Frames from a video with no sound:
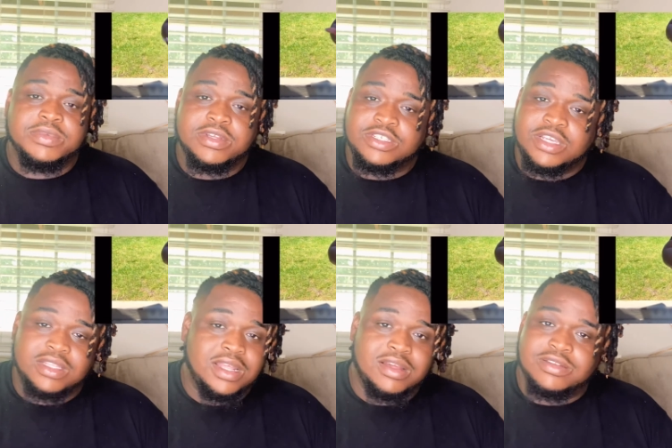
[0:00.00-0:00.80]
you can check
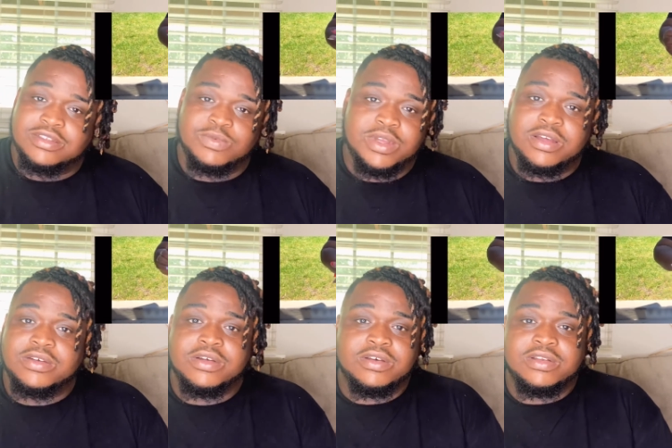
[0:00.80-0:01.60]
that out as
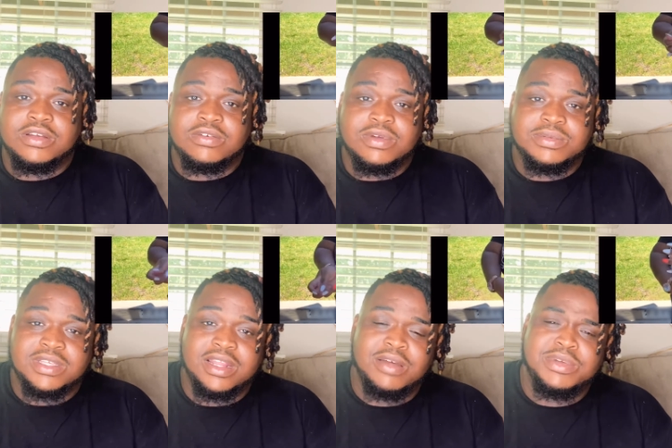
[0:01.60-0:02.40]
well on her
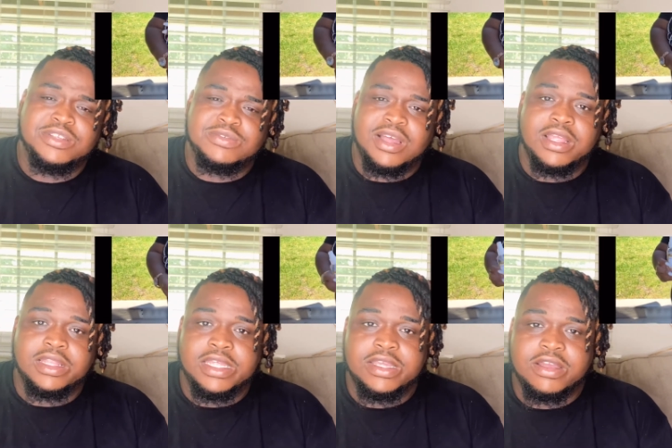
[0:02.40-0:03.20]
website. I'll make sure I
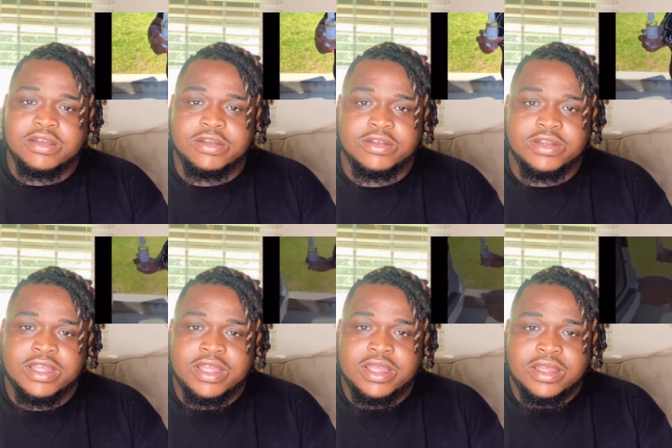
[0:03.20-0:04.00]
link her
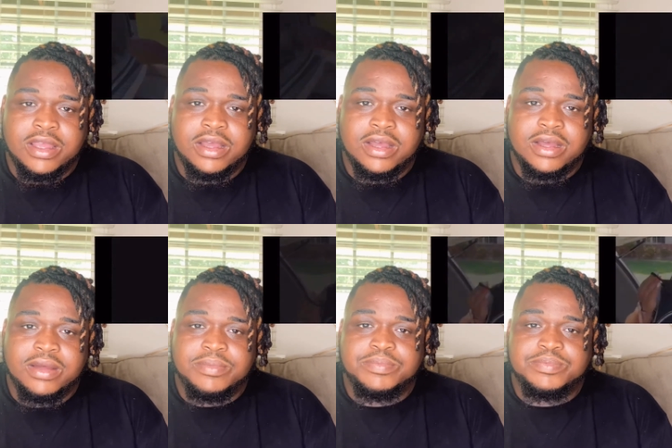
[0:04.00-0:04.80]

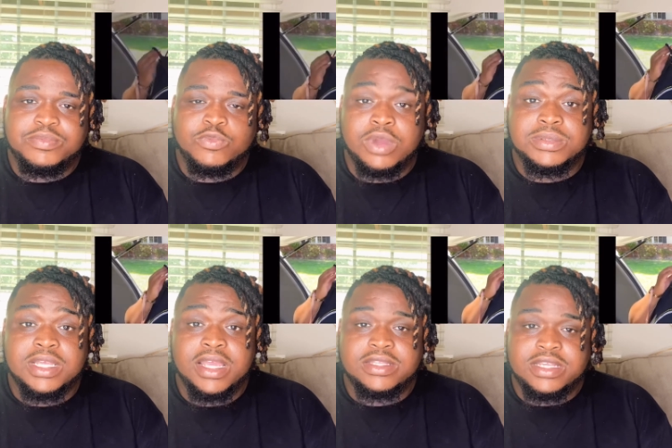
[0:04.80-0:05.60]
um,
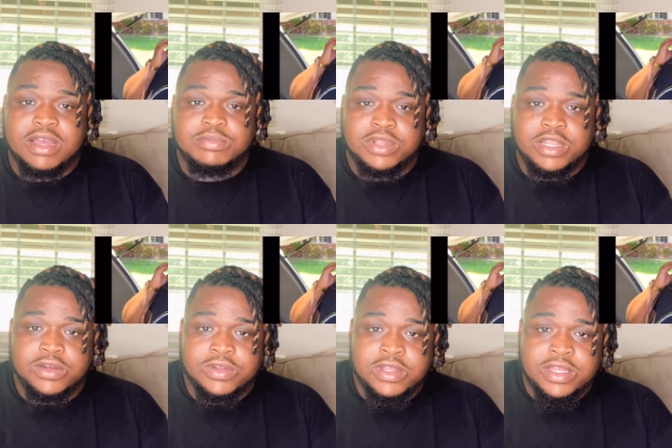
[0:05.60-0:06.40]
website down
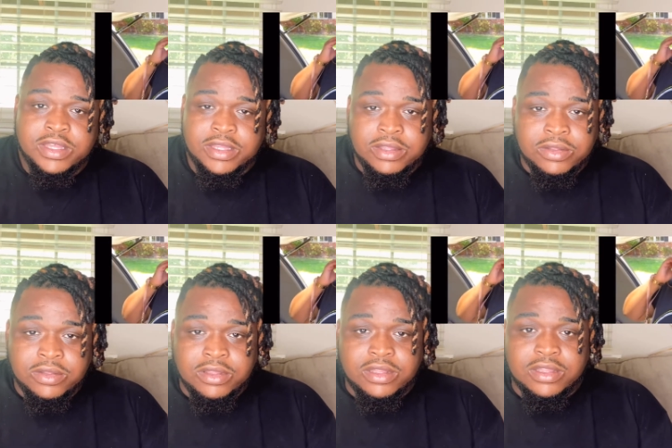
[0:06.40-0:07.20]
below.
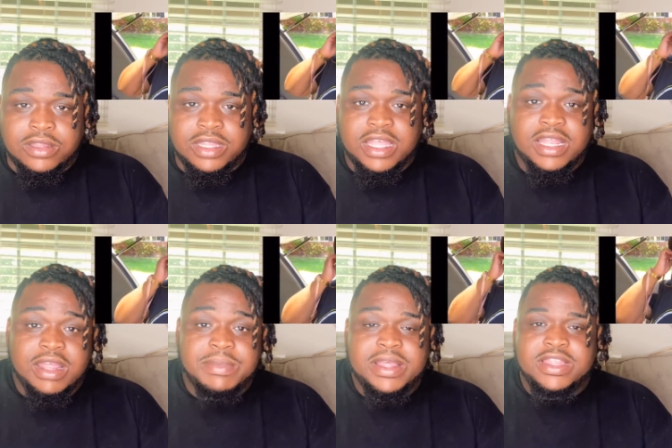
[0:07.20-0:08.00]
The thing
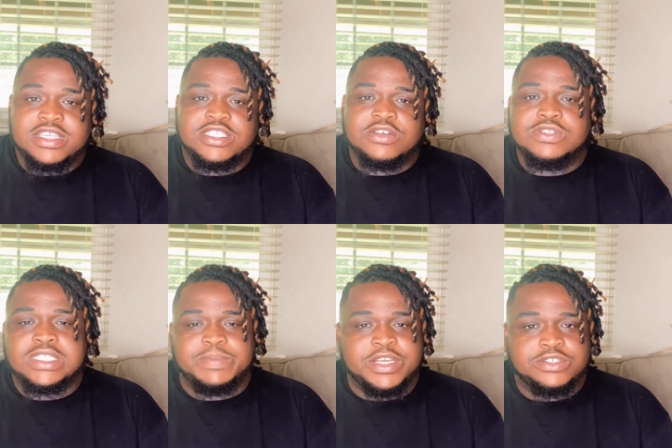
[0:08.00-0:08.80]
that made this so
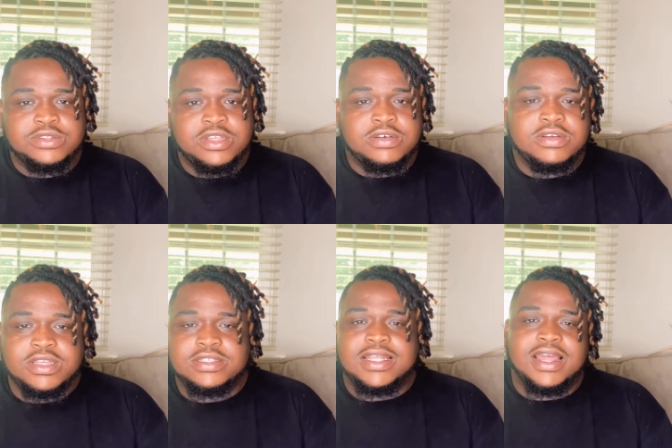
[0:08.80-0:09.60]
special though
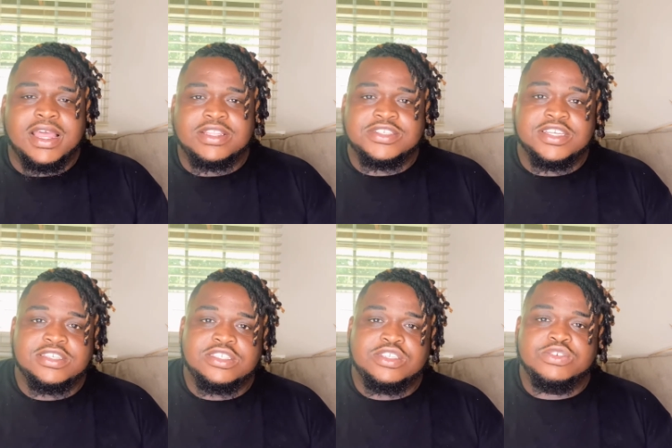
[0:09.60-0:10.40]
is that I got the
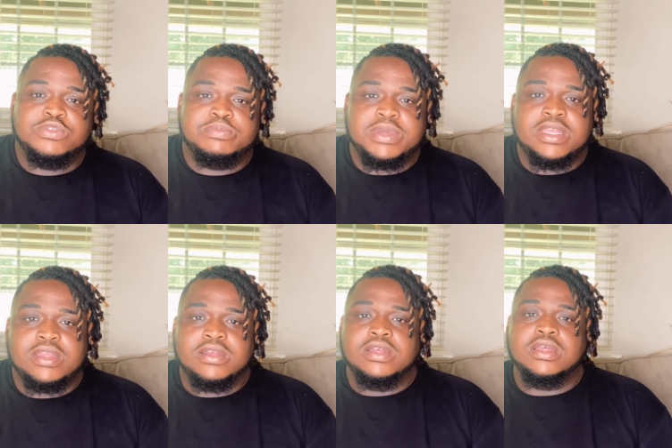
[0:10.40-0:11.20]
chance to
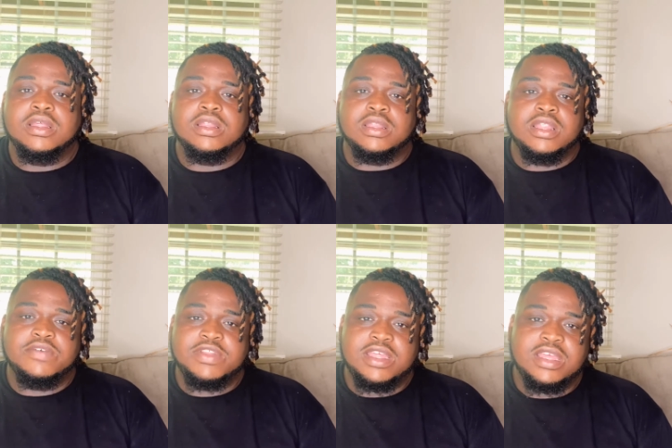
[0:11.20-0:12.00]
meet
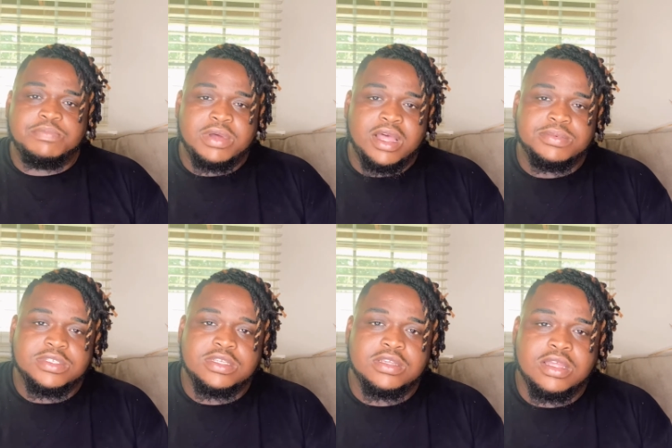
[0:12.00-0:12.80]
Love and Hip
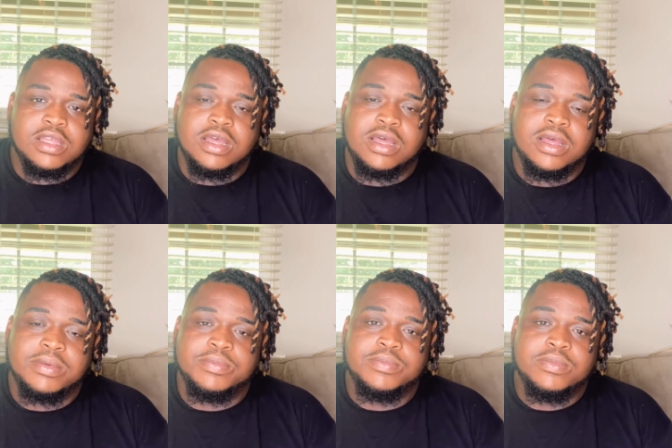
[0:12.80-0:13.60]
Hop's
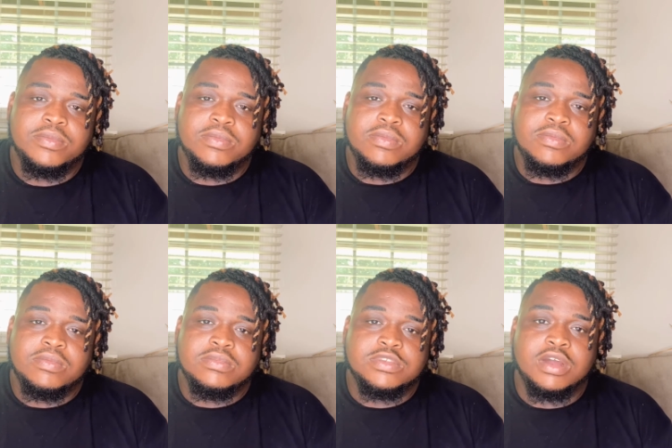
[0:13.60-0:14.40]
um,
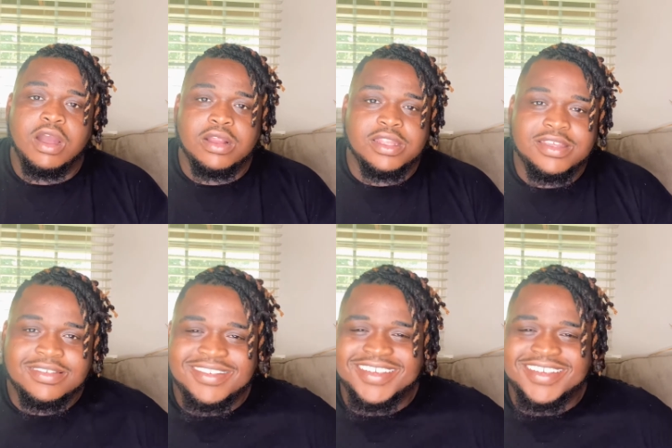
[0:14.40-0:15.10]
darling,